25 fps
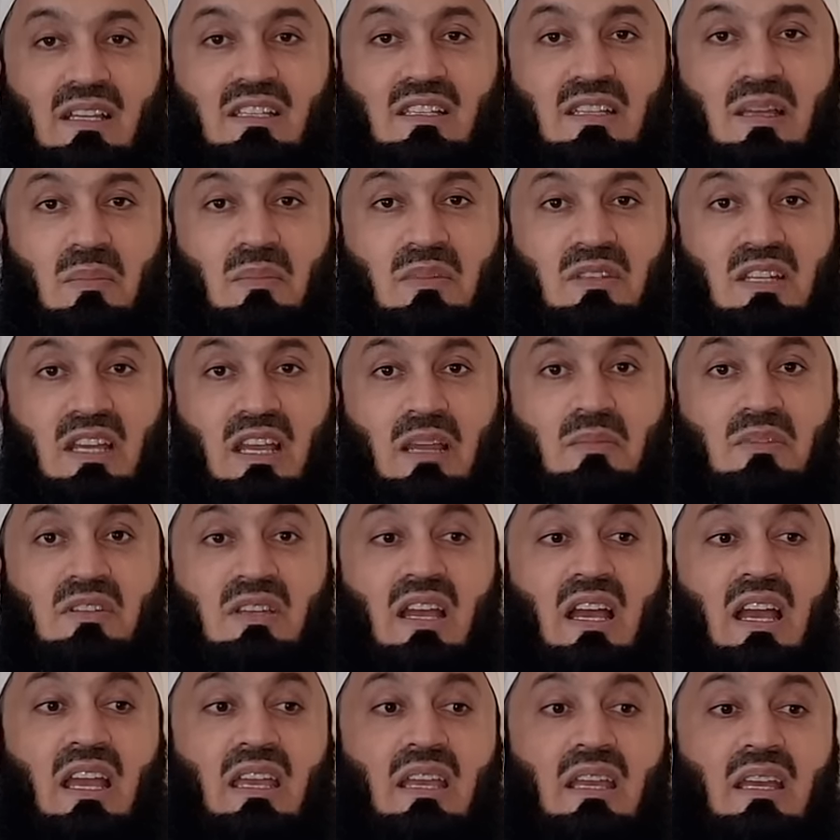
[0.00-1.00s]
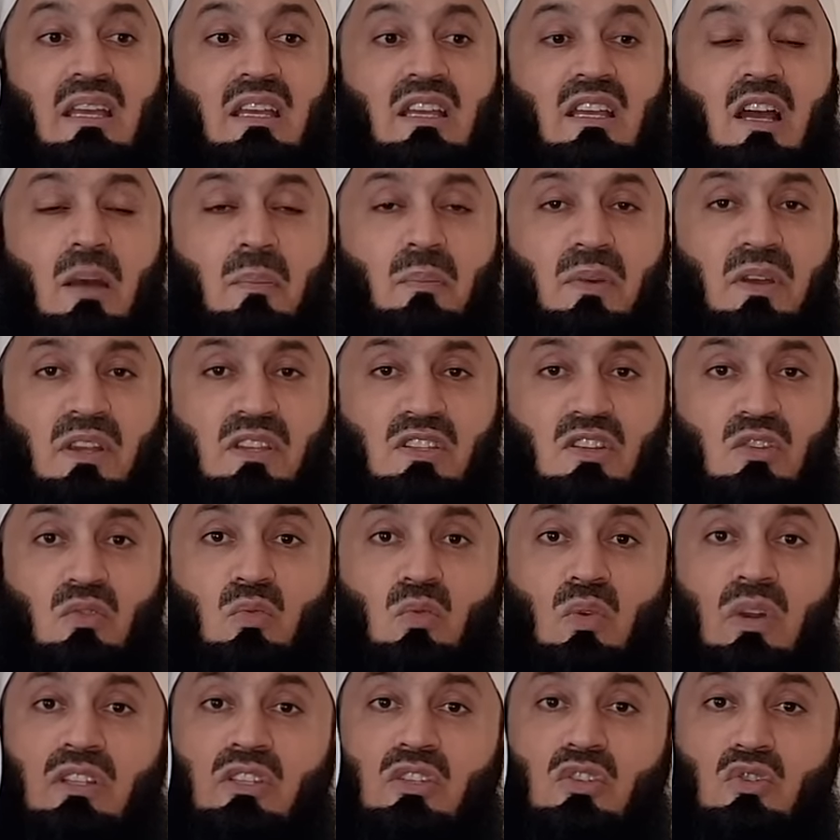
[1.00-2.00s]
Sometimes a
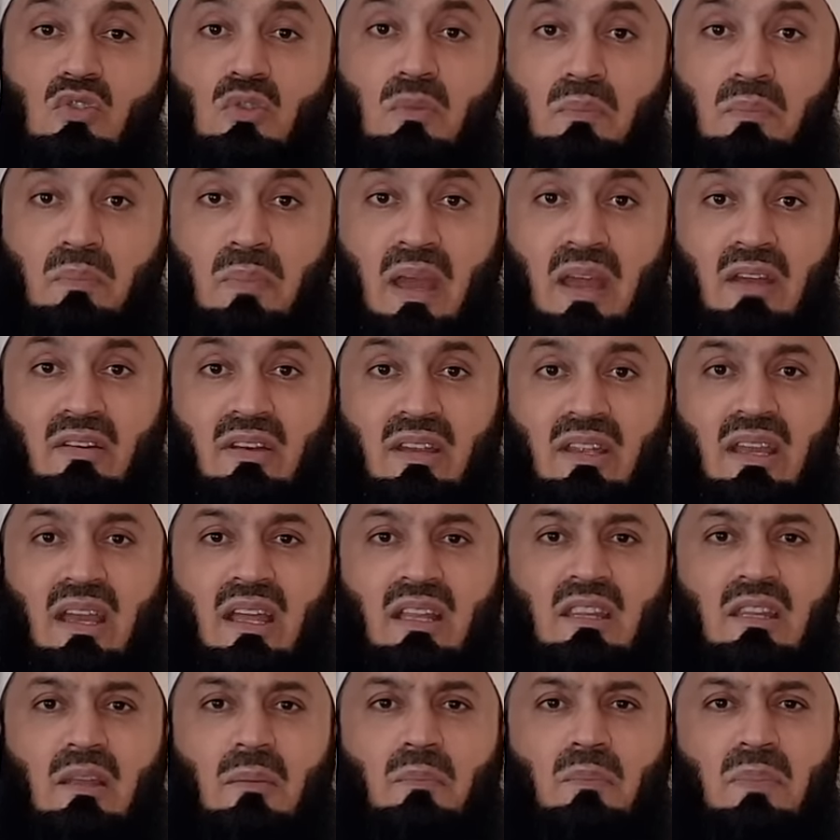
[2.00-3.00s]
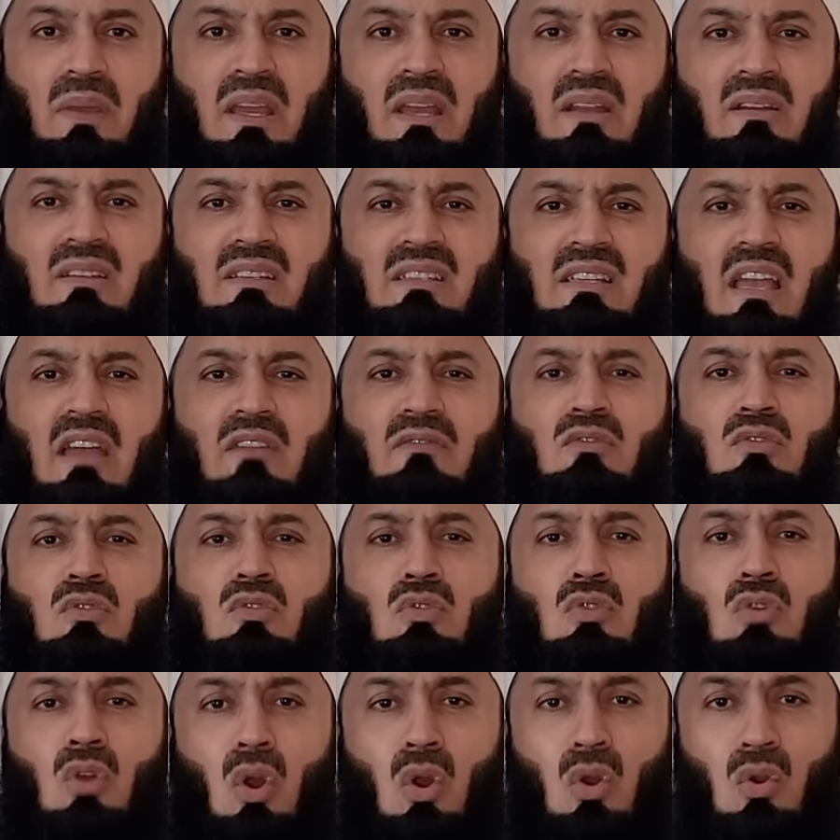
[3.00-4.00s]
person wants to marry and the parents have
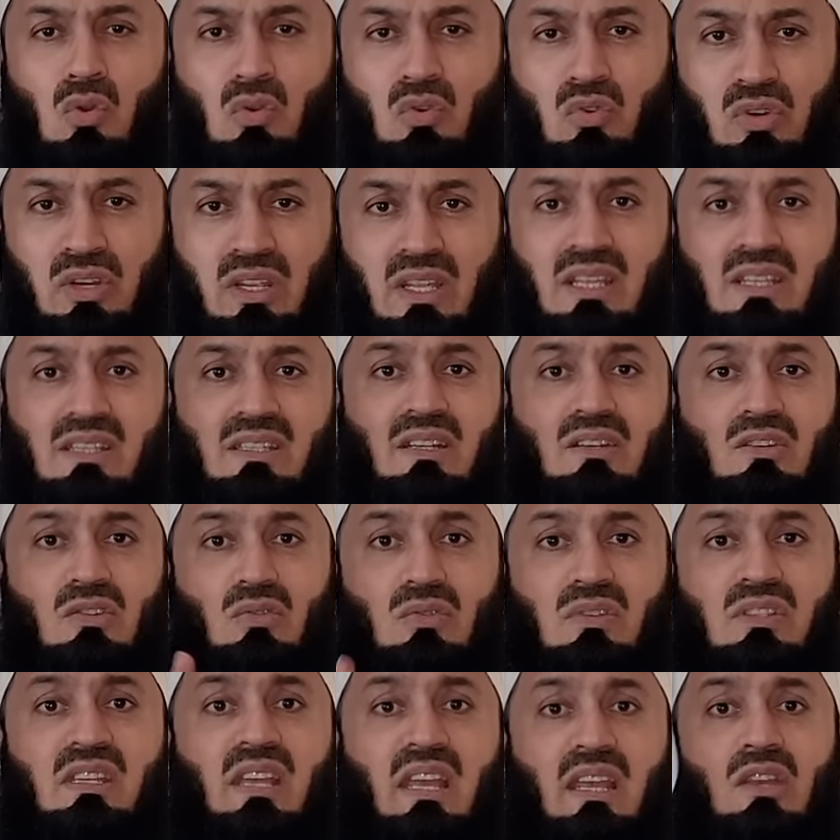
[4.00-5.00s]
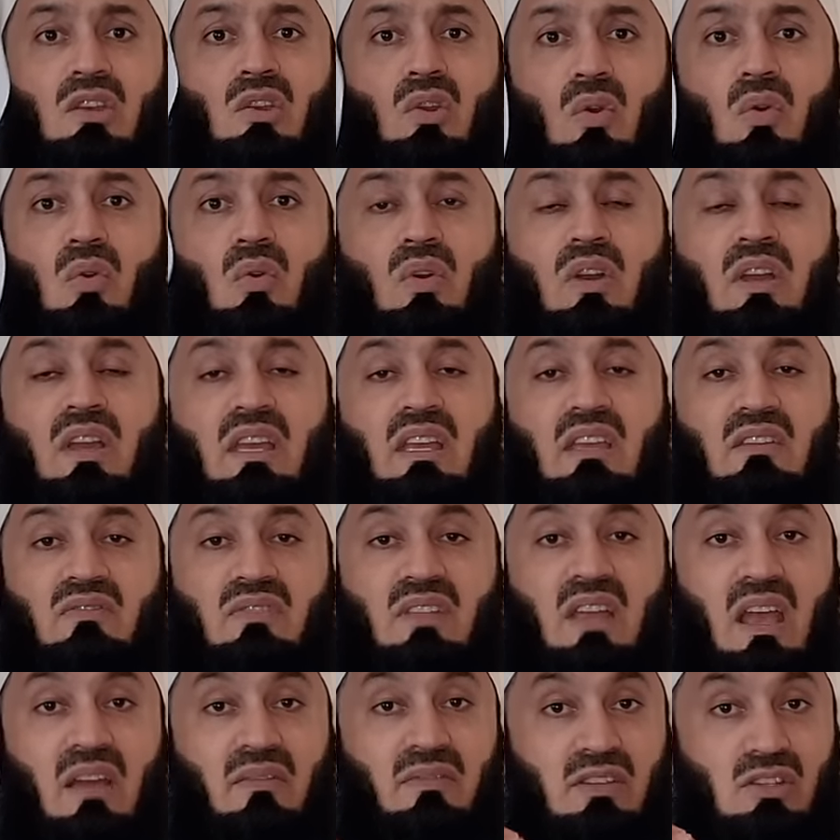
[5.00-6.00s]
no reason to say no. If
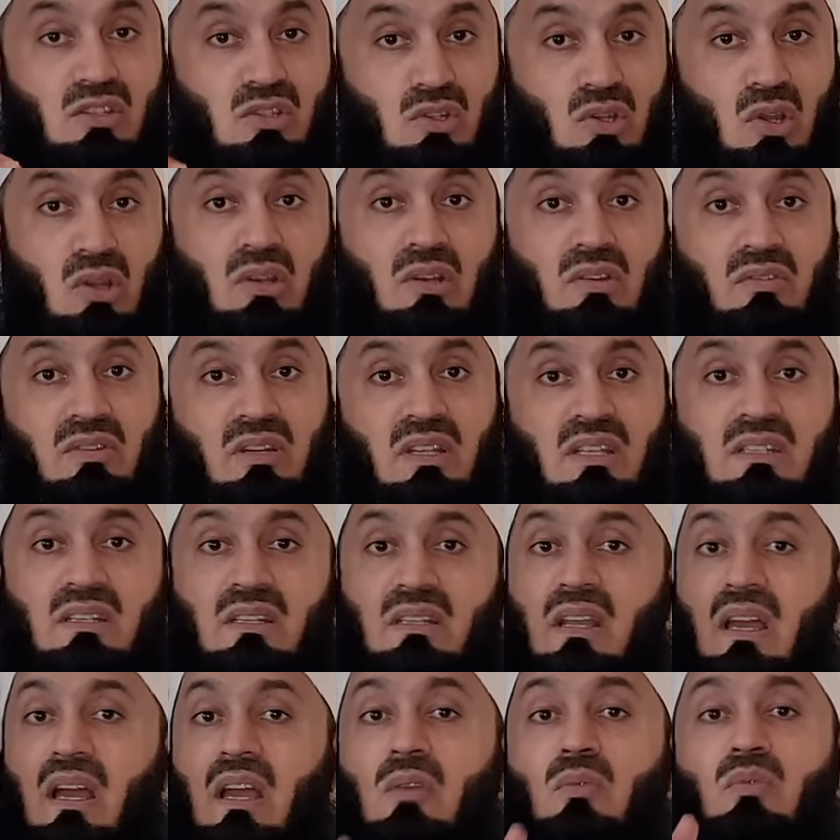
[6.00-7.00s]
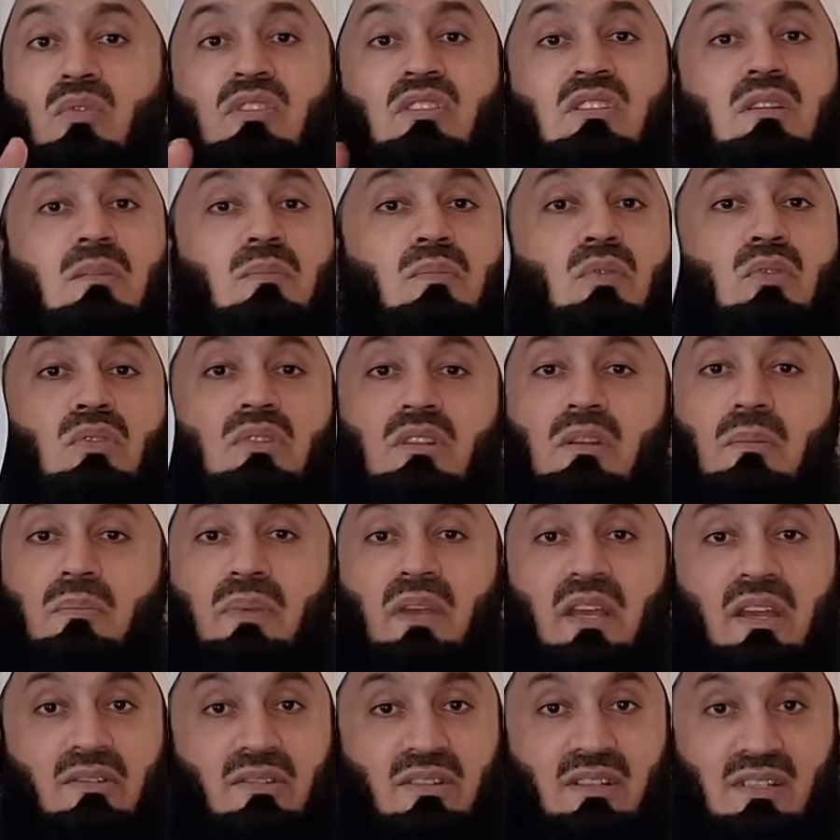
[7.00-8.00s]
they have a solid reason, I would support the
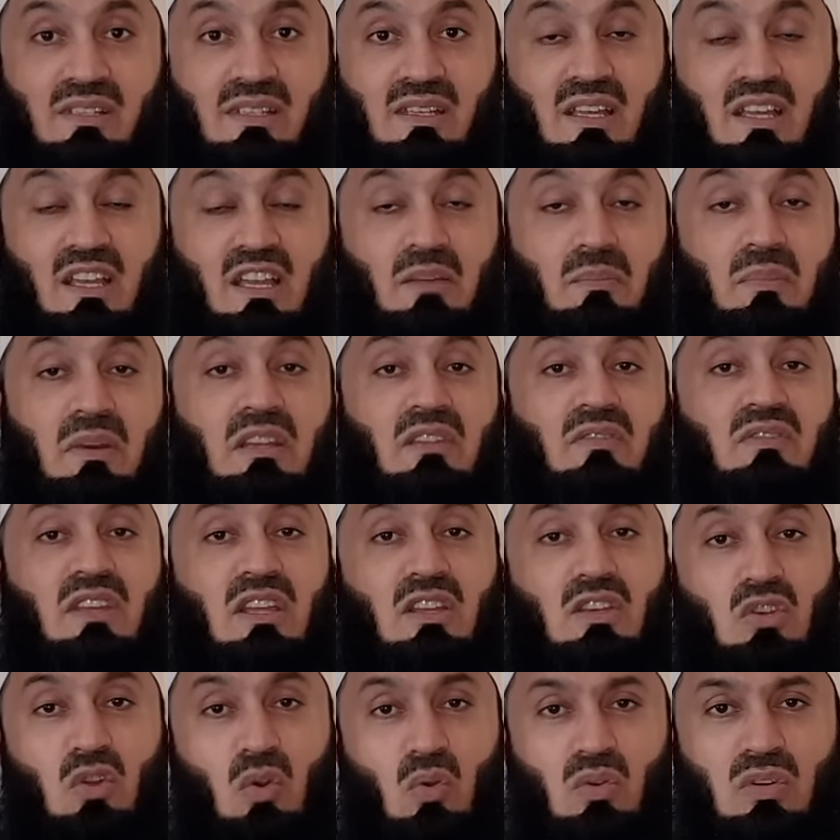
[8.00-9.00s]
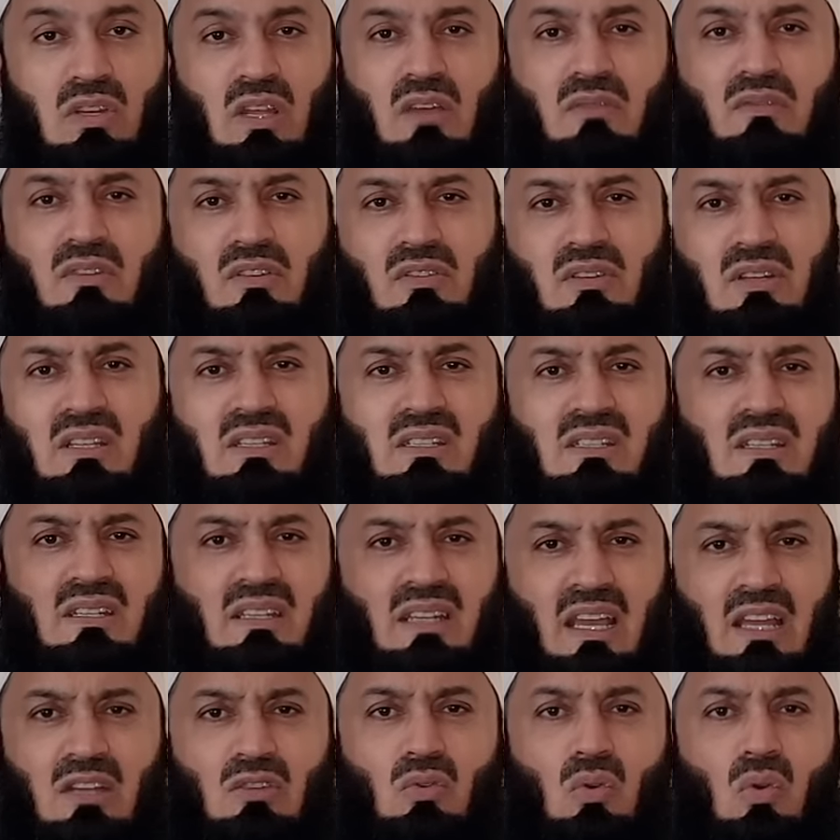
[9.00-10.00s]
parents. But if they don't have a
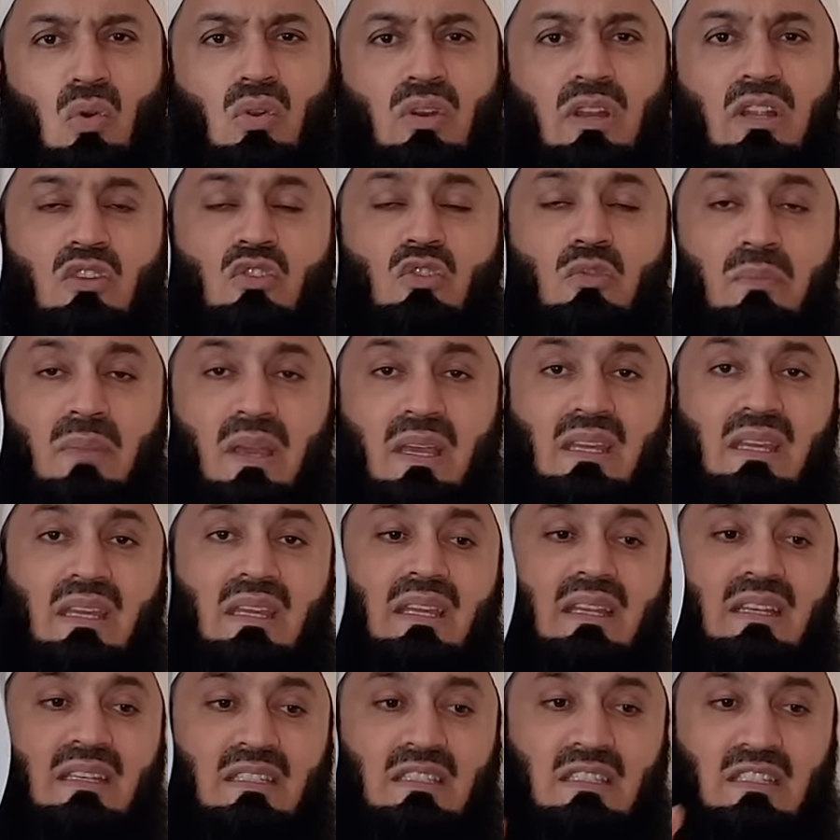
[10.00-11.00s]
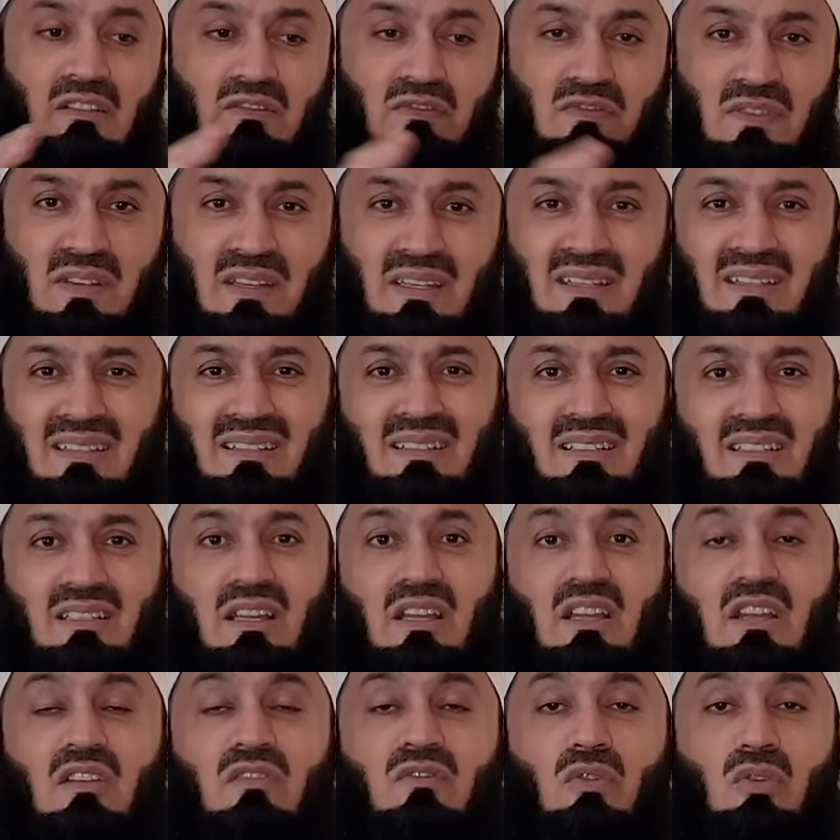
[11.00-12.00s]
reason at all and you're making it difficult
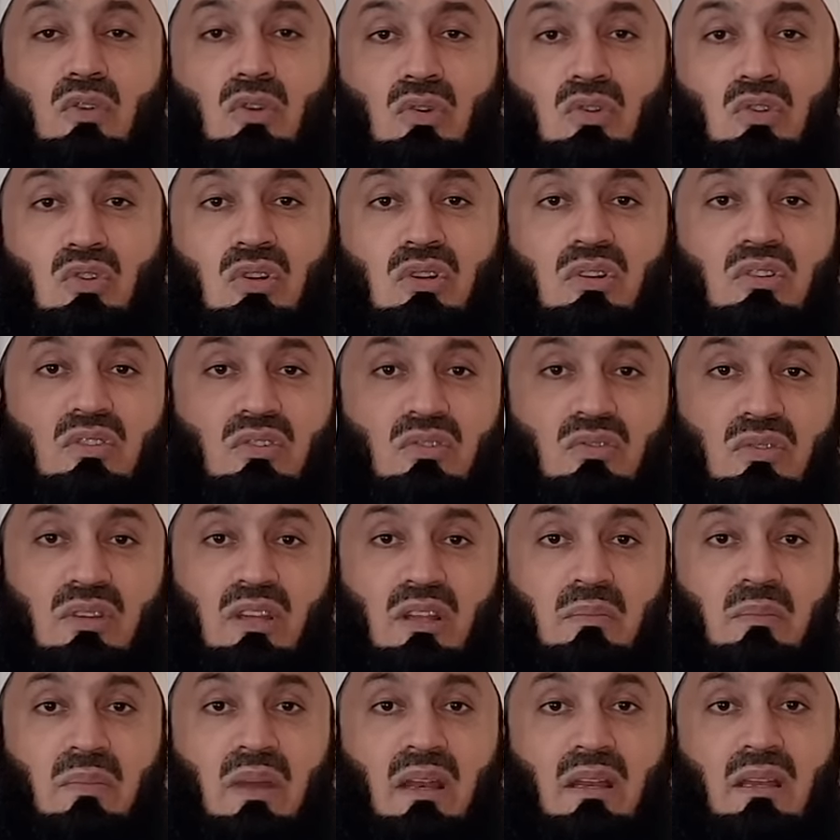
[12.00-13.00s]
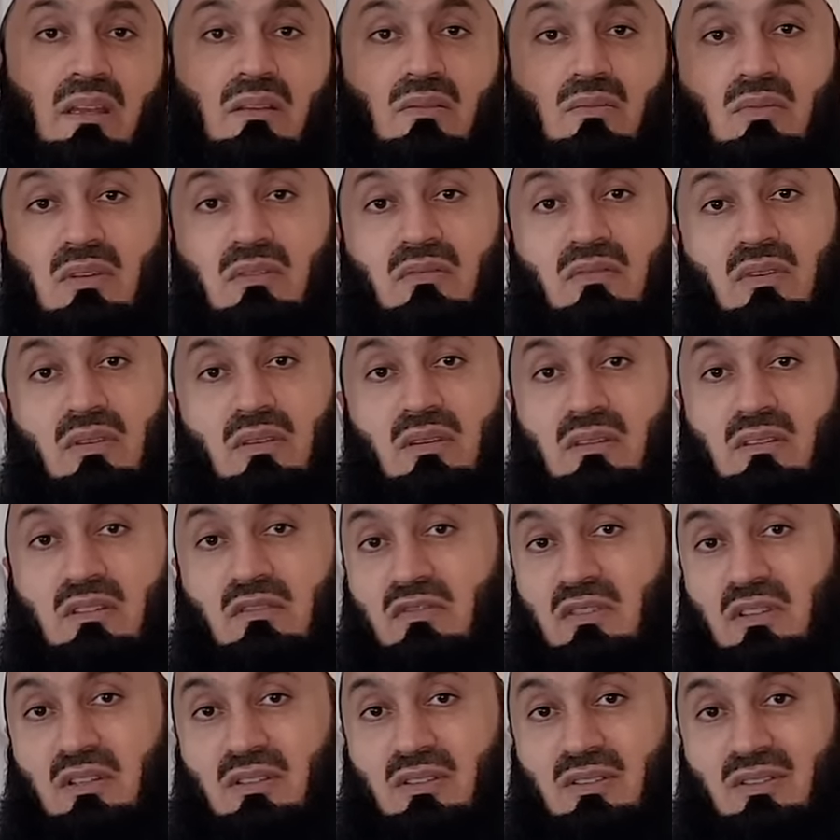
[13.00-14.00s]
for your children to get married, we've got a
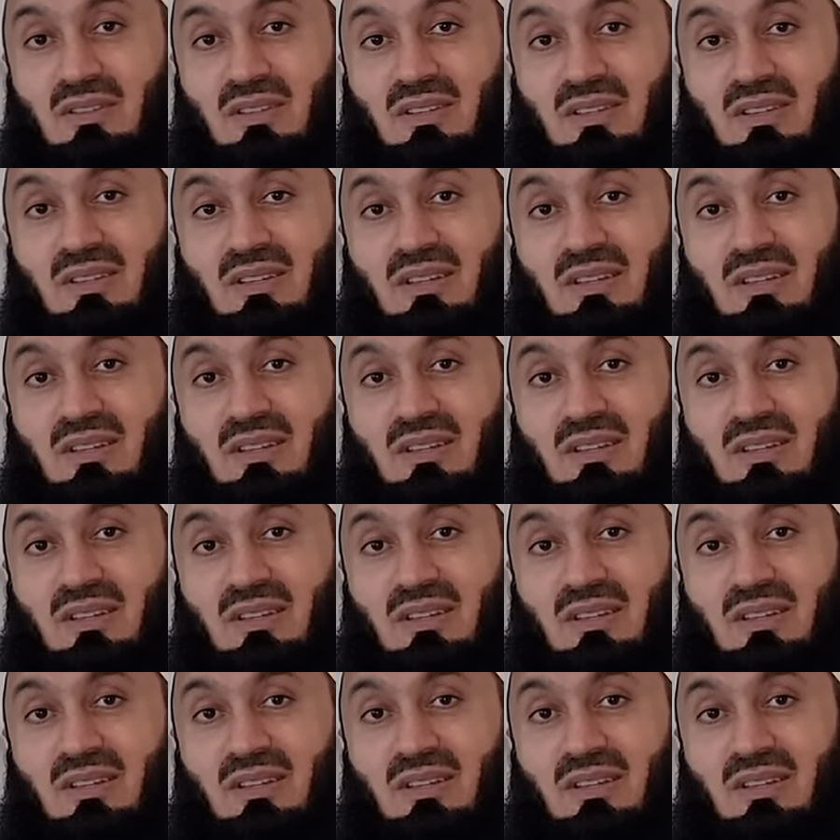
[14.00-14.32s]
difficulty.